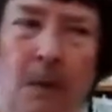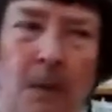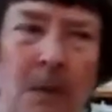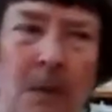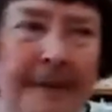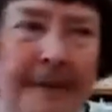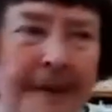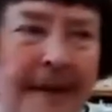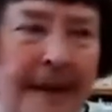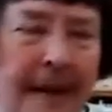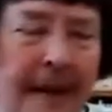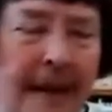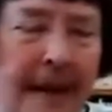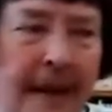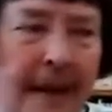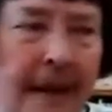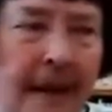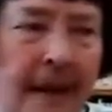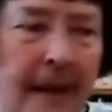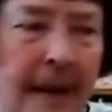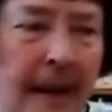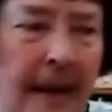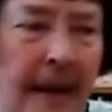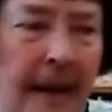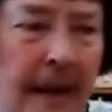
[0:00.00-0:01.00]
once
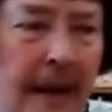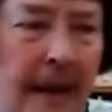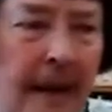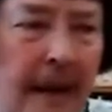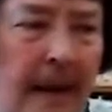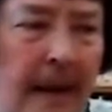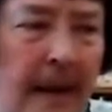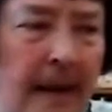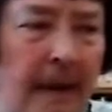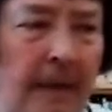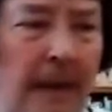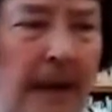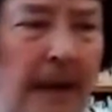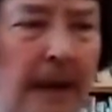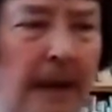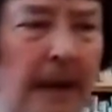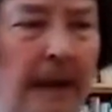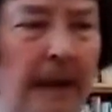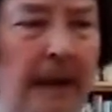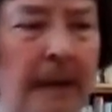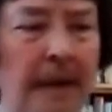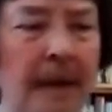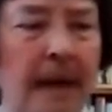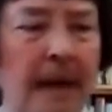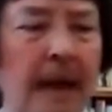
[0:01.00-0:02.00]
again, they
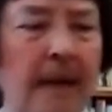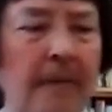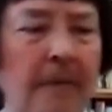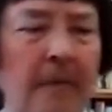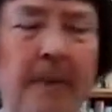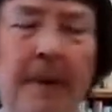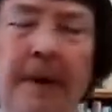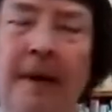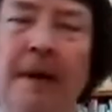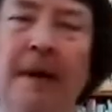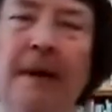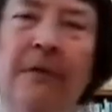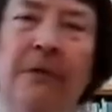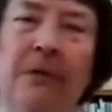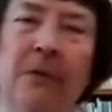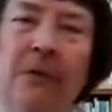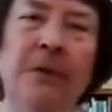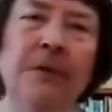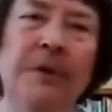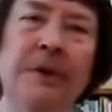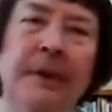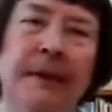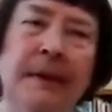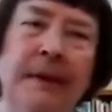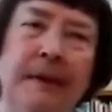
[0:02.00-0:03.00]
need to have a big enough
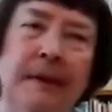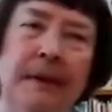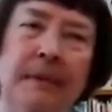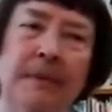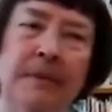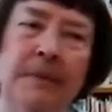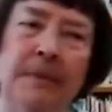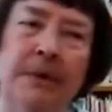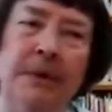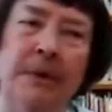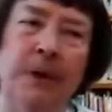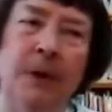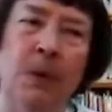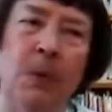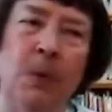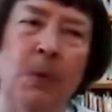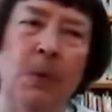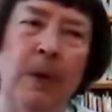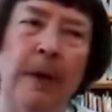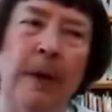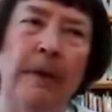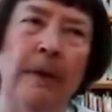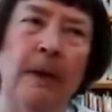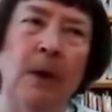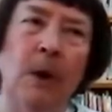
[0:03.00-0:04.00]
root system so
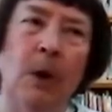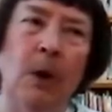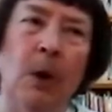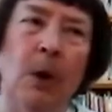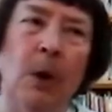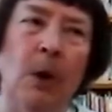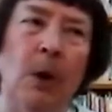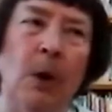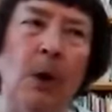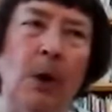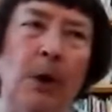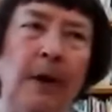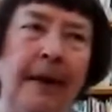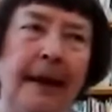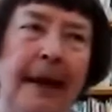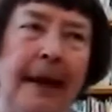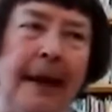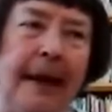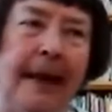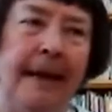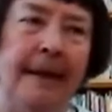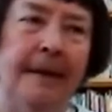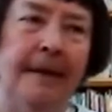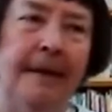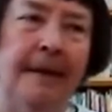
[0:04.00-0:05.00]
when the long
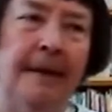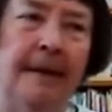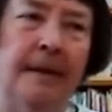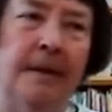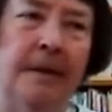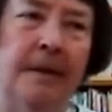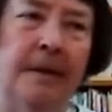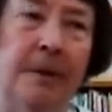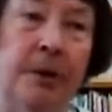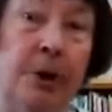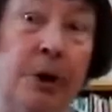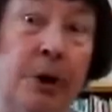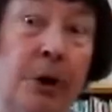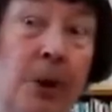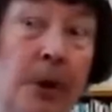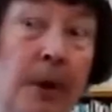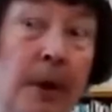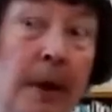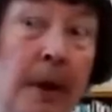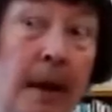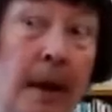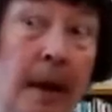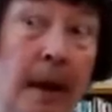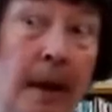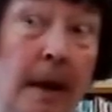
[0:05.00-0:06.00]
days,
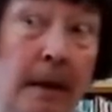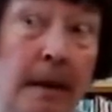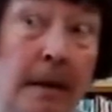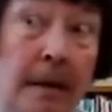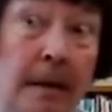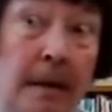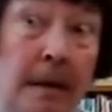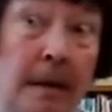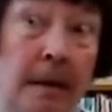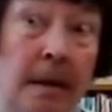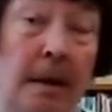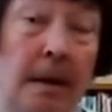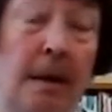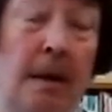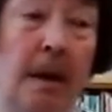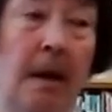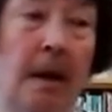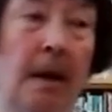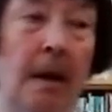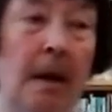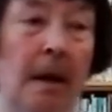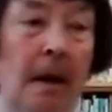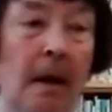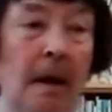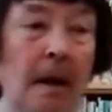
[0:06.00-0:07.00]
short nights
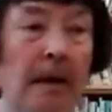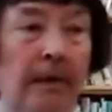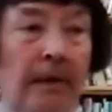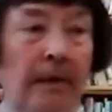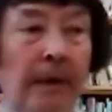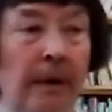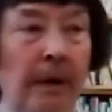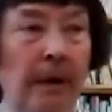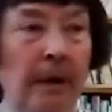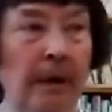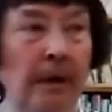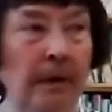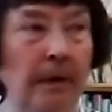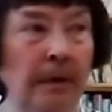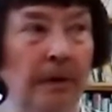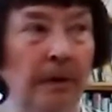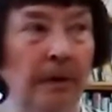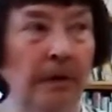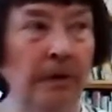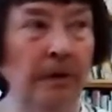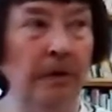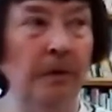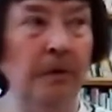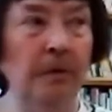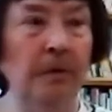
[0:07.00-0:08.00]
of
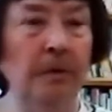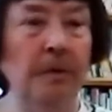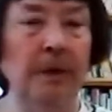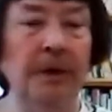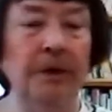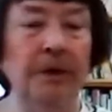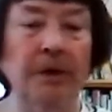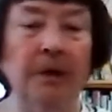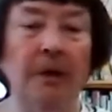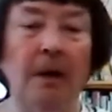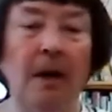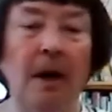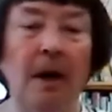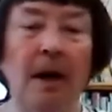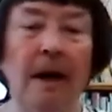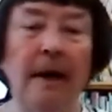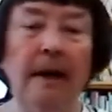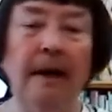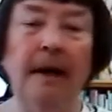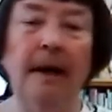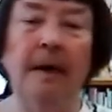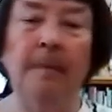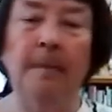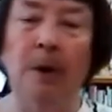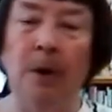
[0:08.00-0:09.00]
June and July
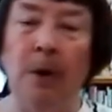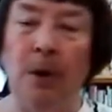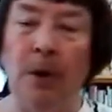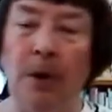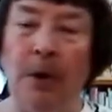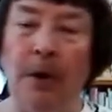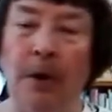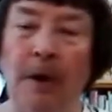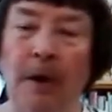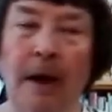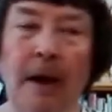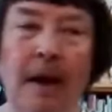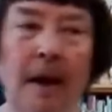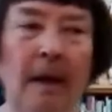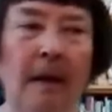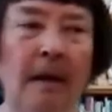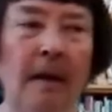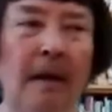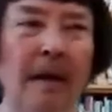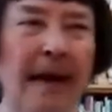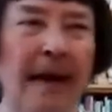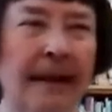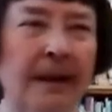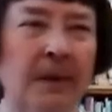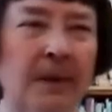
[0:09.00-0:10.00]
come along,
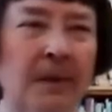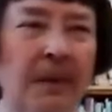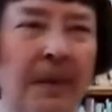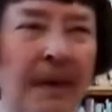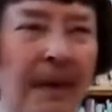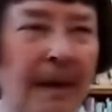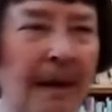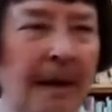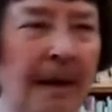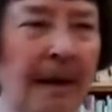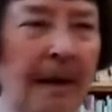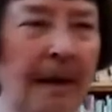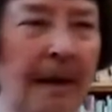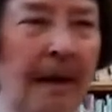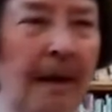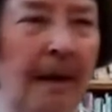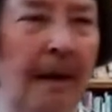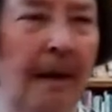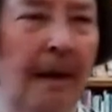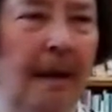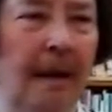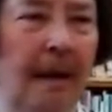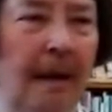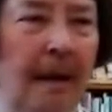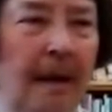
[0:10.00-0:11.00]
that's when
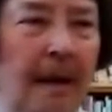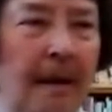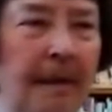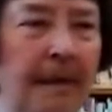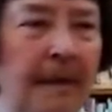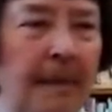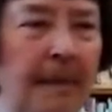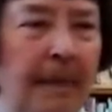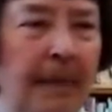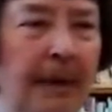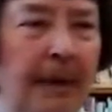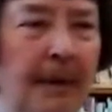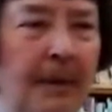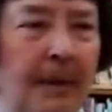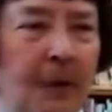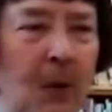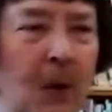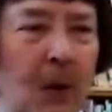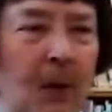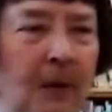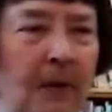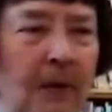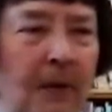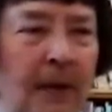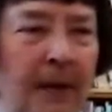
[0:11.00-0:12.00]
something goes
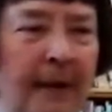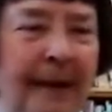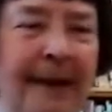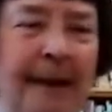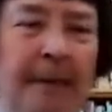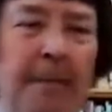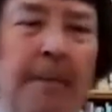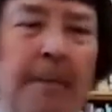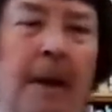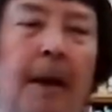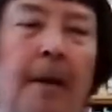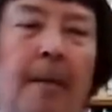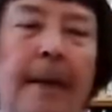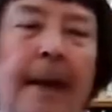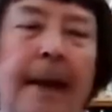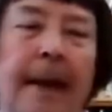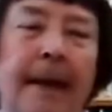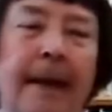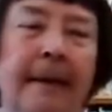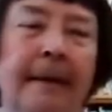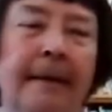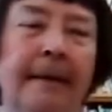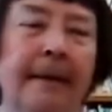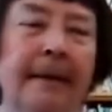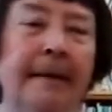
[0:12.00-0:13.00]
off in a little bulb
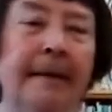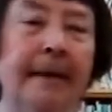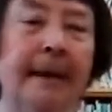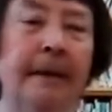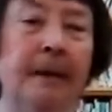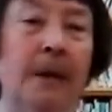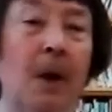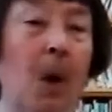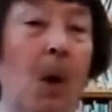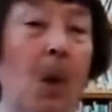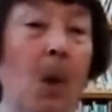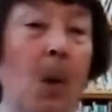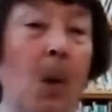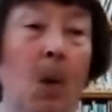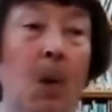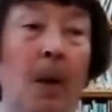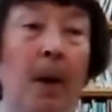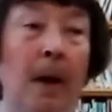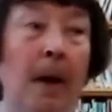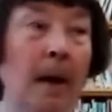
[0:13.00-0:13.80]
head that says, oh,